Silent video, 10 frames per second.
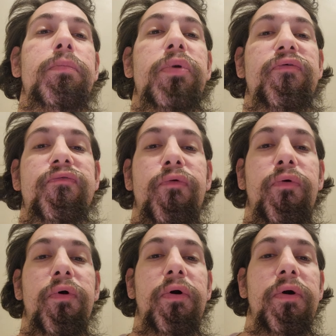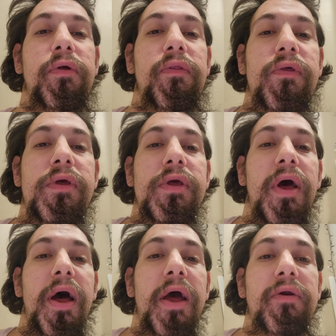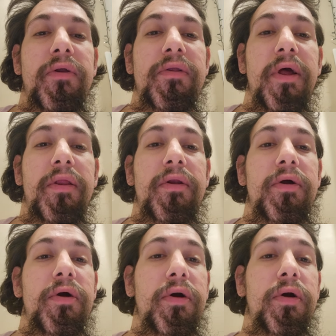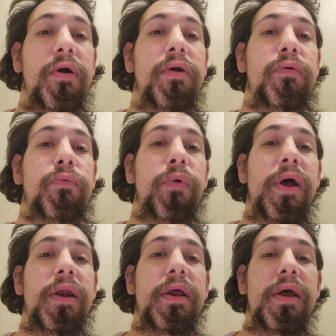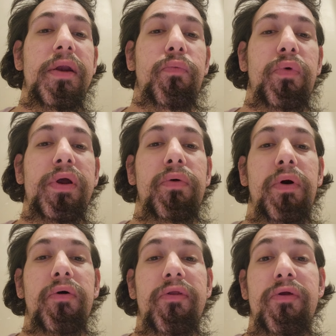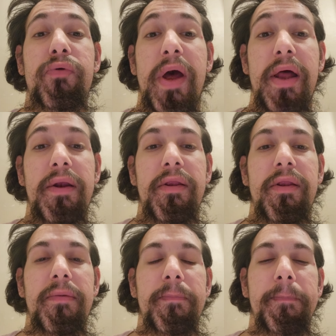before the Hydra's next turn when it regrows 2 heads.